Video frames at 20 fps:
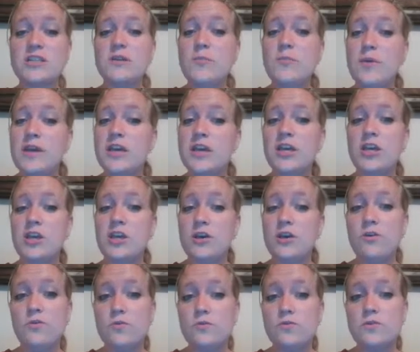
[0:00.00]
being
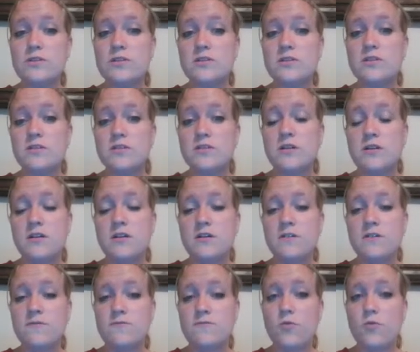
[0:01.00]
used
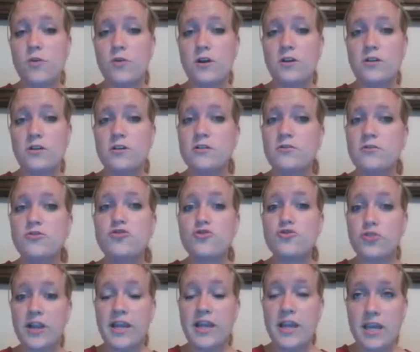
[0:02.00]
for
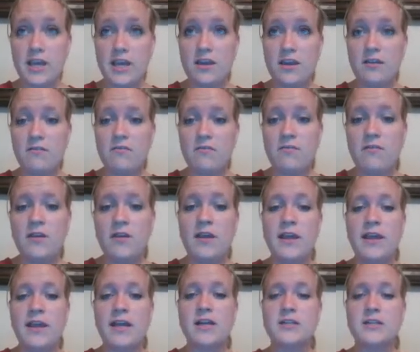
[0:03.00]
drinking.
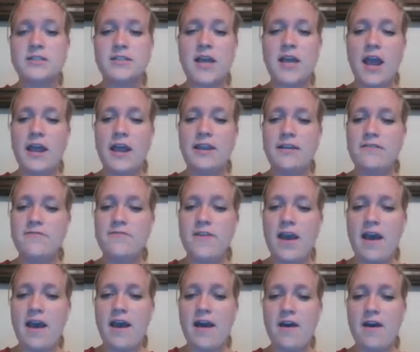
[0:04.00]
Here's kind of
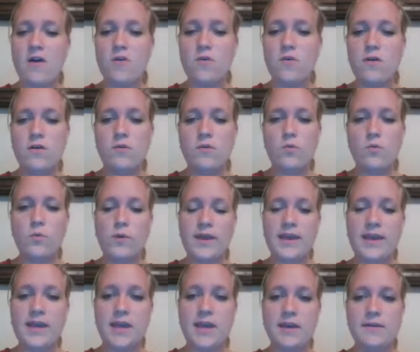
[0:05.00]
how
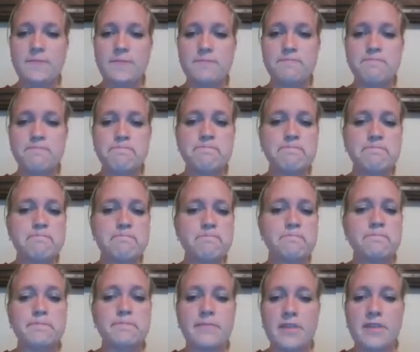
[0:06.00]
we
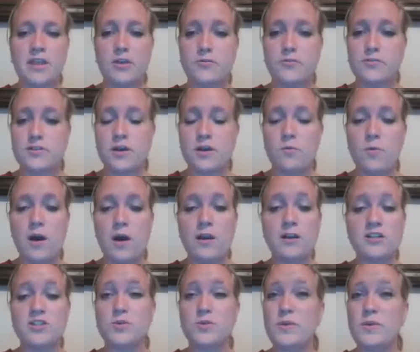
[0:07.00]
use our
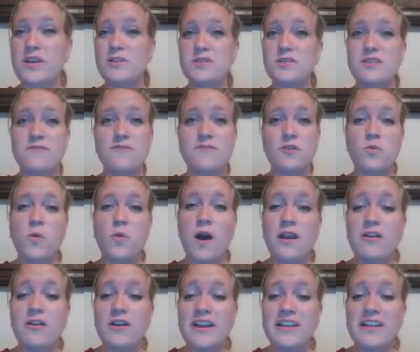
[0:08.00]
water. So we use it for
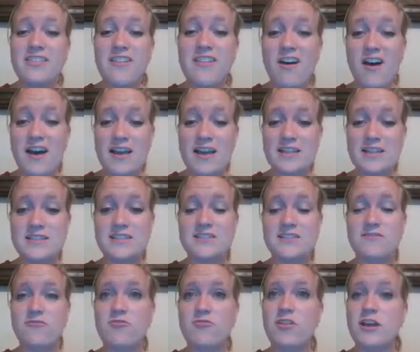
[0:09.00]
watering lawns,
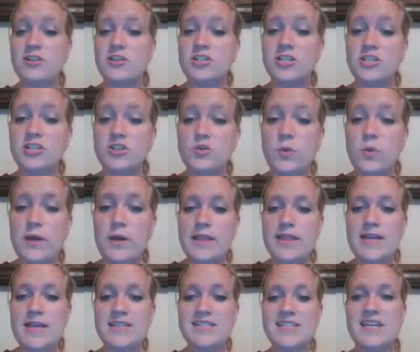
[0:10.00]
flushing
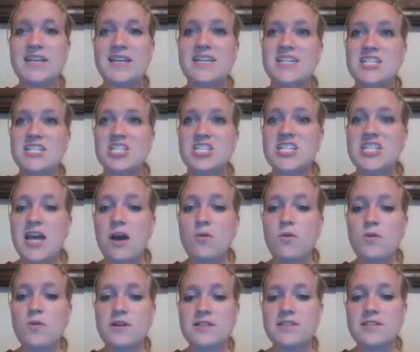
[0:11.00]
toilets,
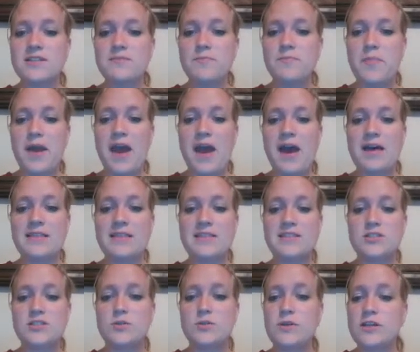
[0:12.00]
showers and
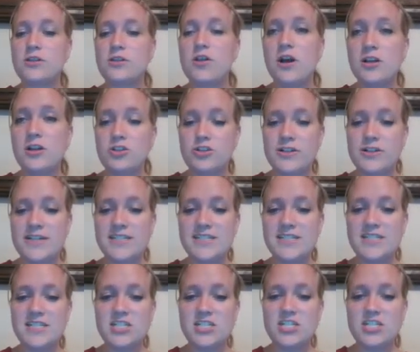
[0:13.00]
baths, doing laundry and
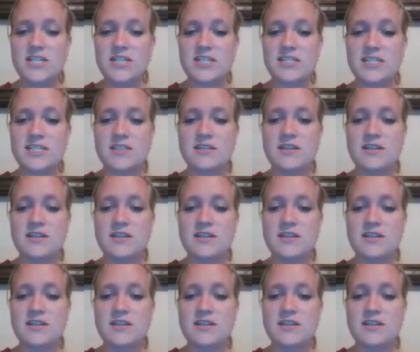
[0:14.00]
dishes.